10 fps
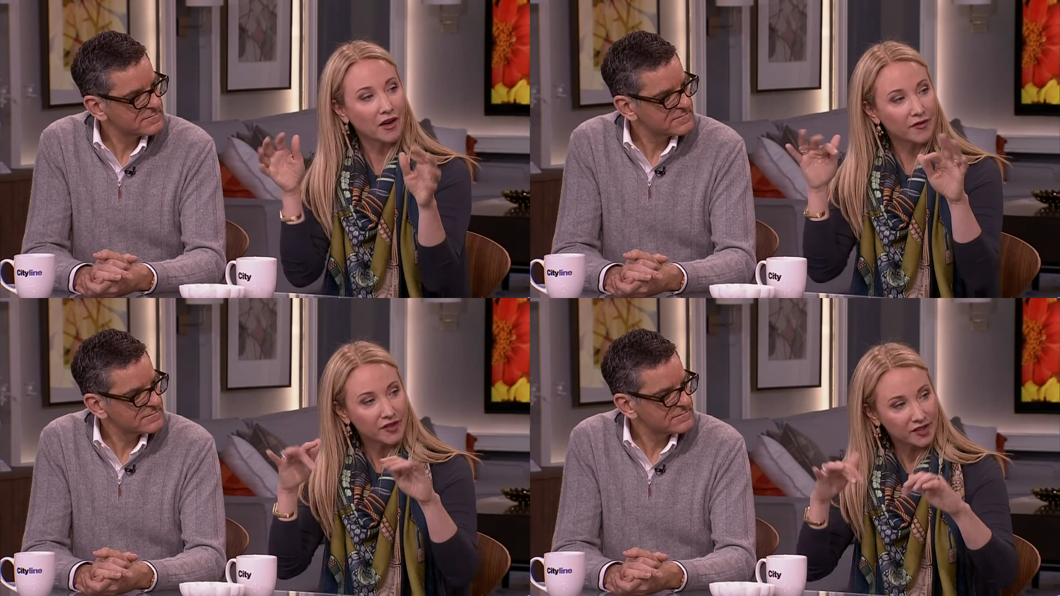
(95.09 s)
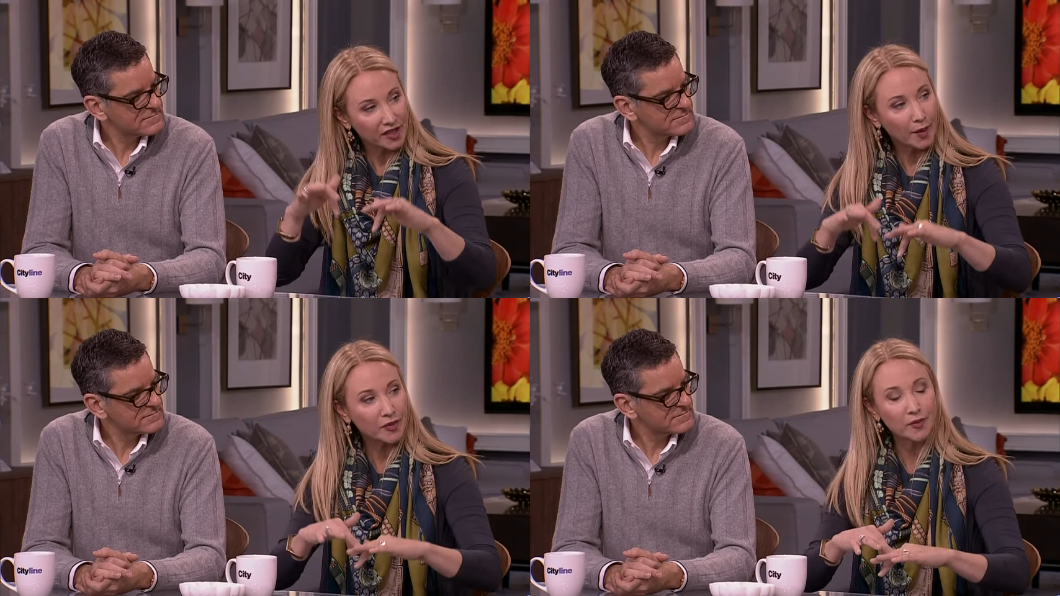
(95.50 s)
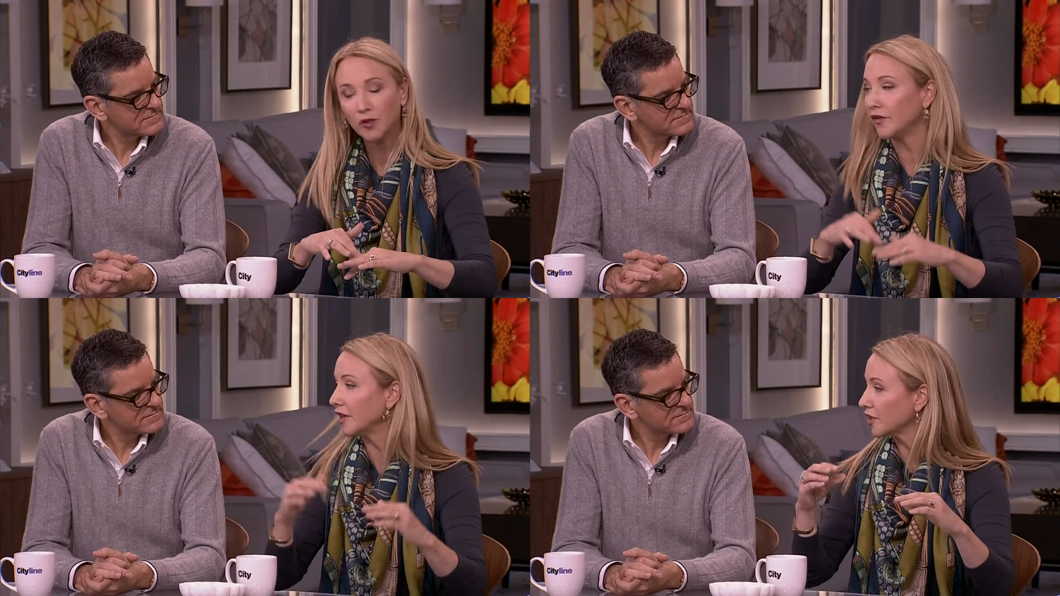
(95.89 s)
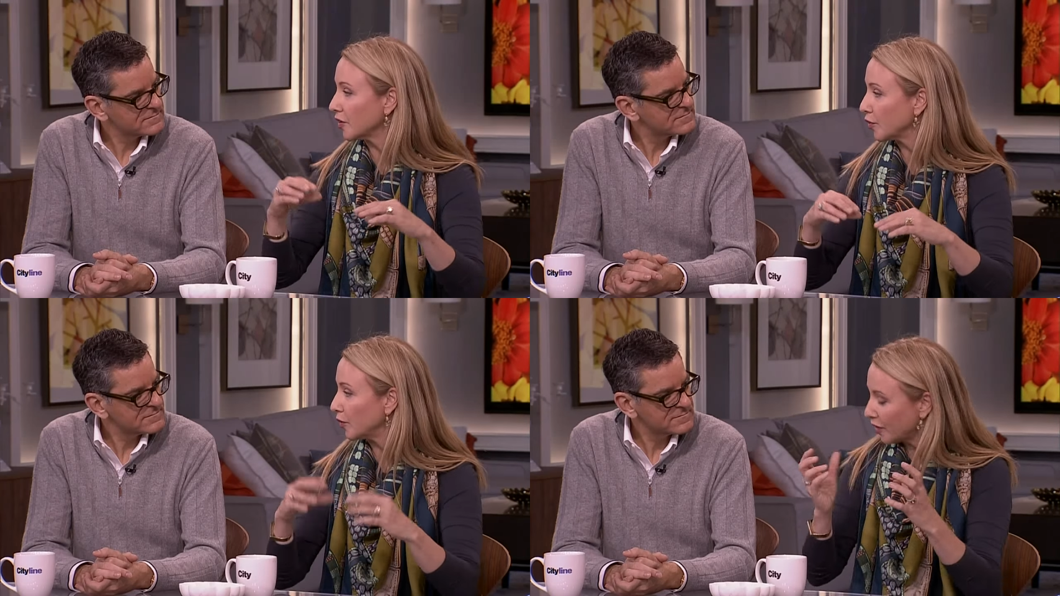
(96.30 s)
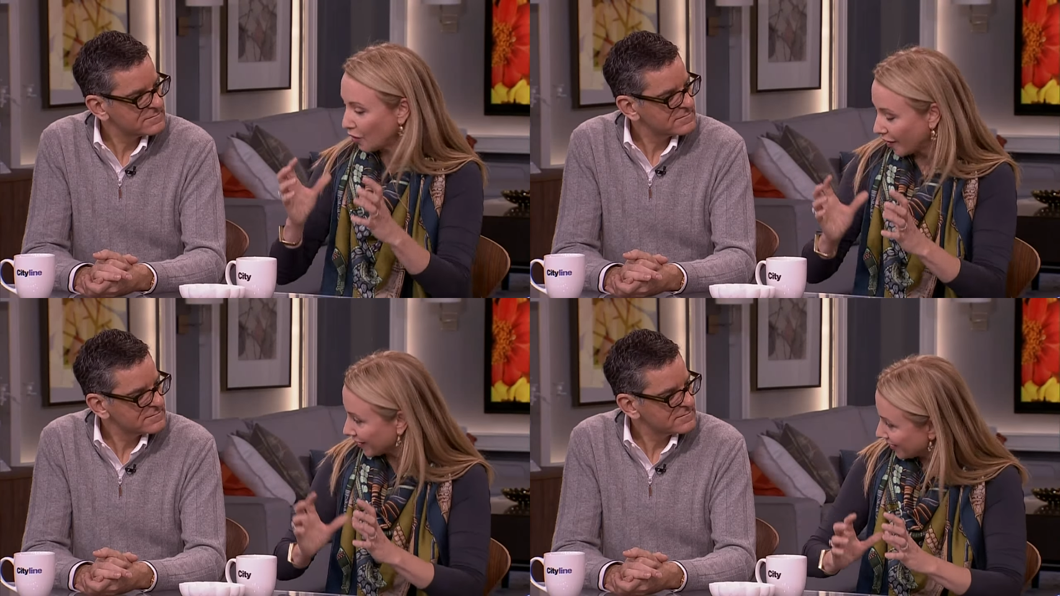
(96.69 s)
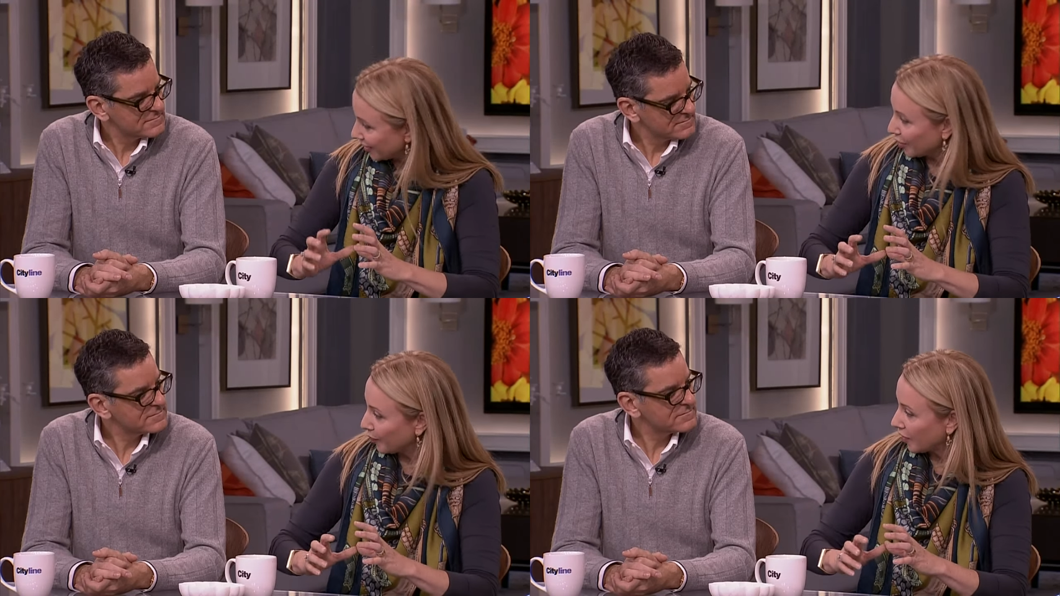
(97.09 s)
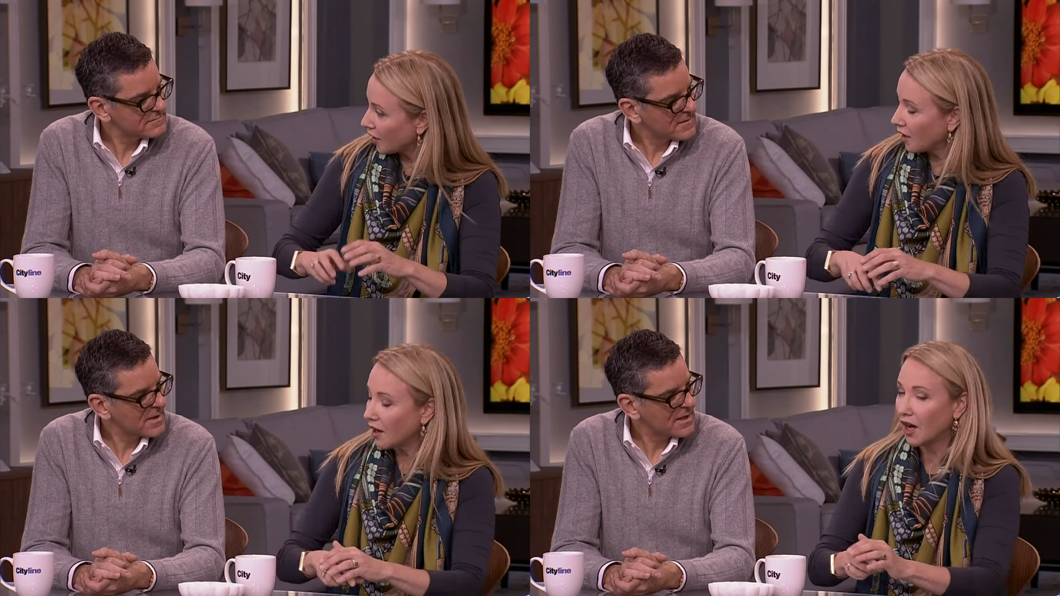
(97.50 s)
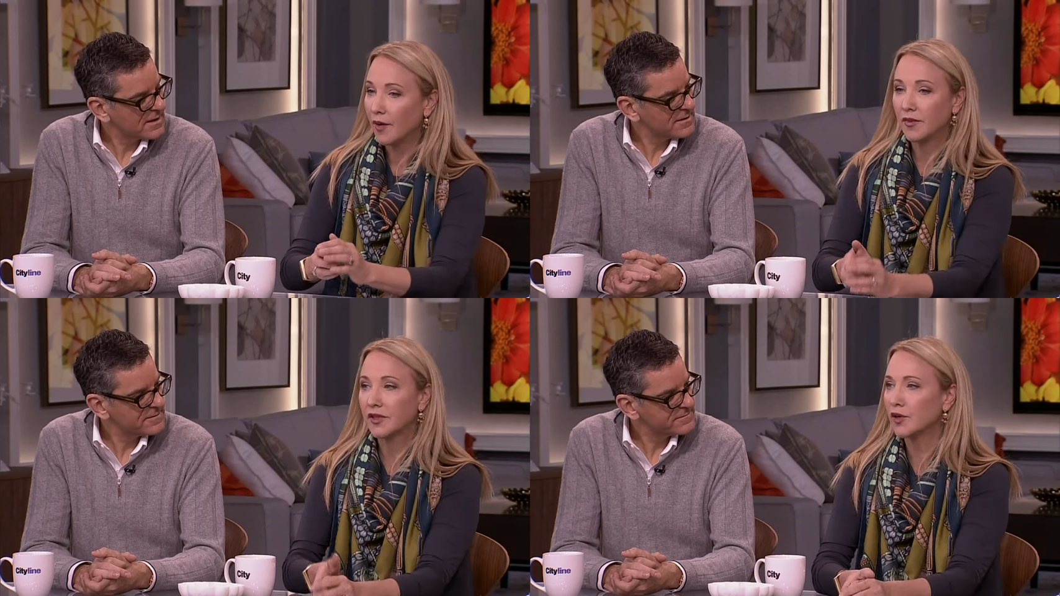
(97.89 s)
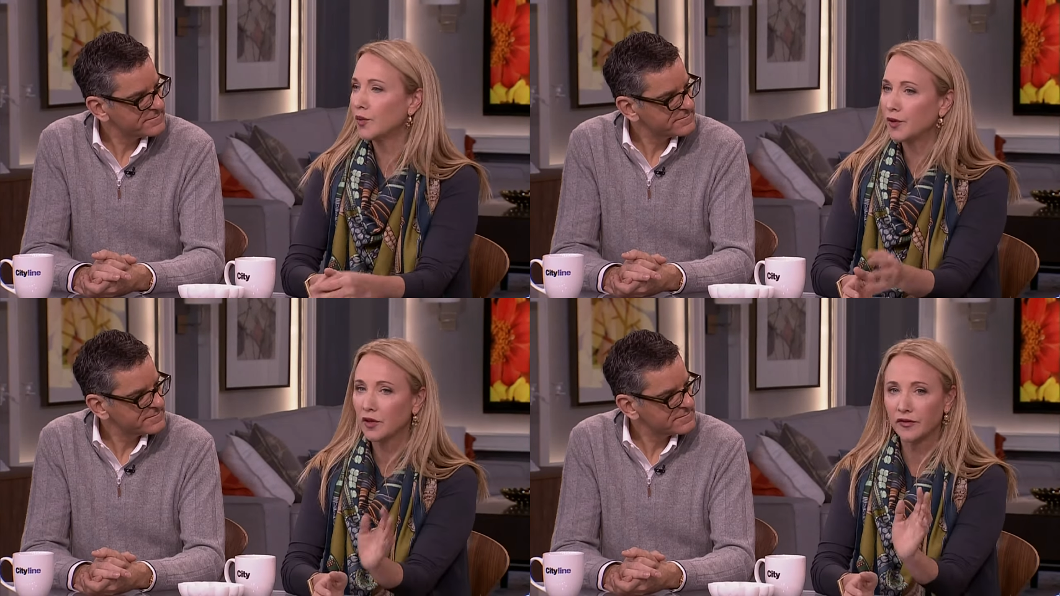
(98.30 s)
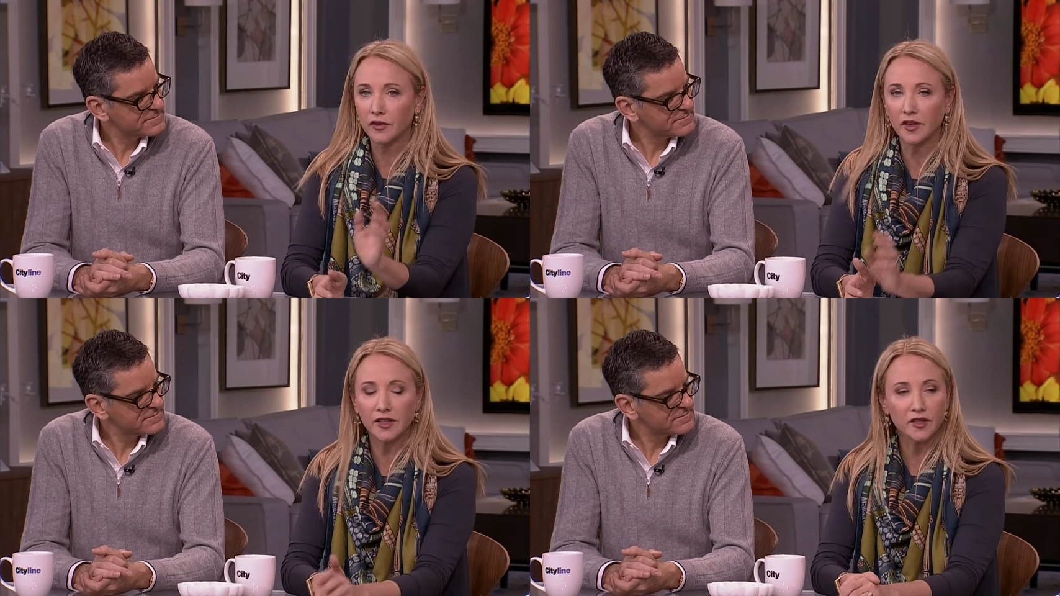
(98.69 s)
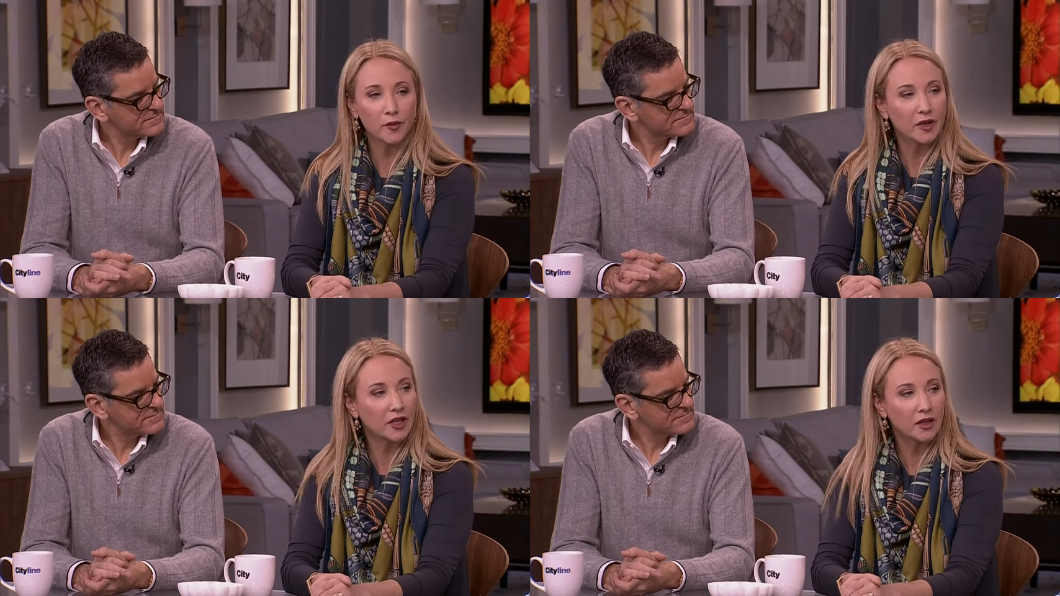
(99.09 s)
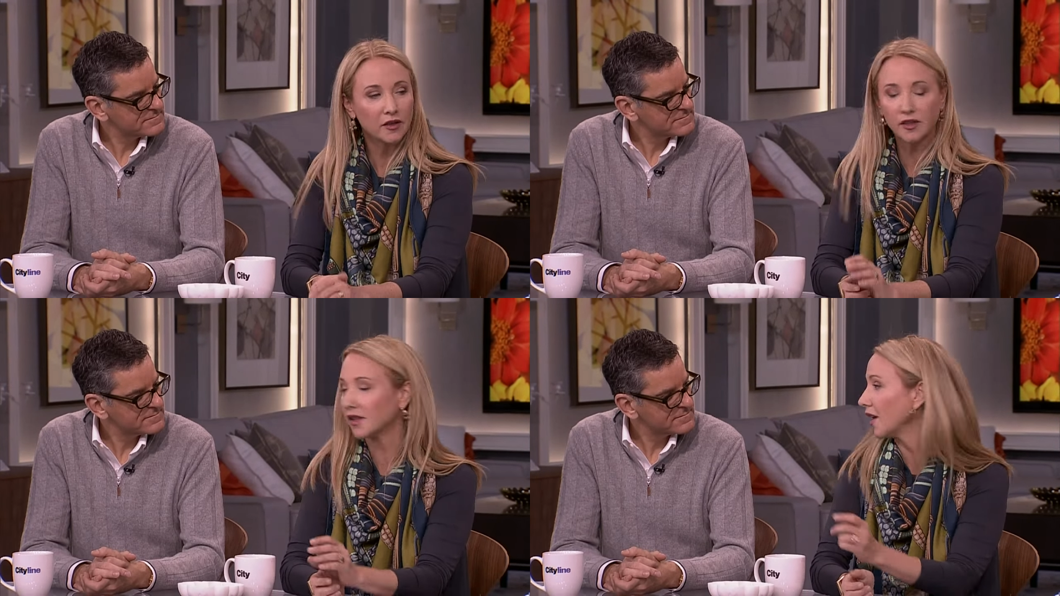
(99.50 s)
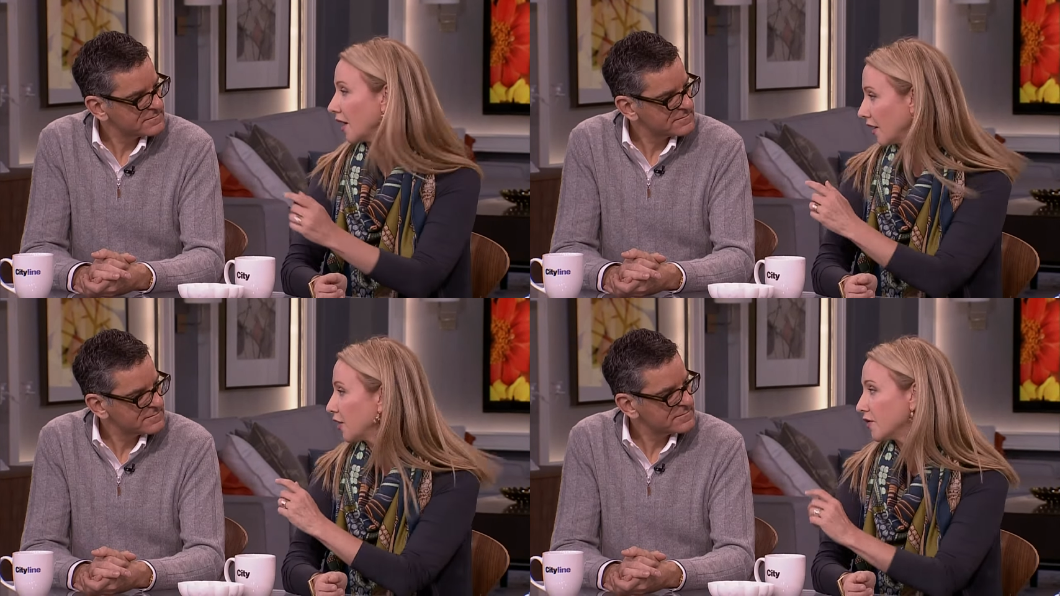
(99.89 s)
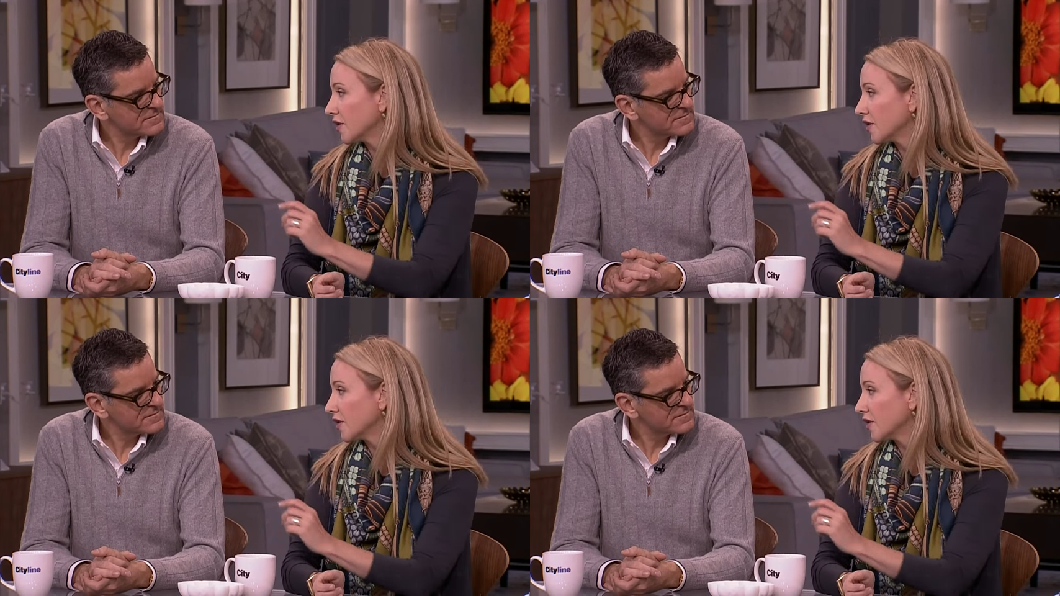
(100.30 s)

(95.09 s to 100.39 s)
Speaker 1: of the steps moving into the pool, but not as deep. Oh, um, nice. Um, so beautiful, and so many, yeah, like you